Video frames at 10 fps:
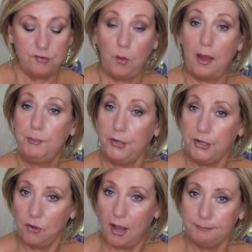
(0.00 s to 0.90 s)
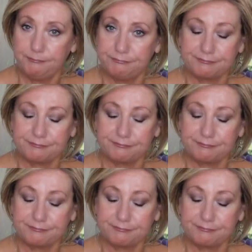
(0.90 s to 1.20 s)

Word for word: So I put it on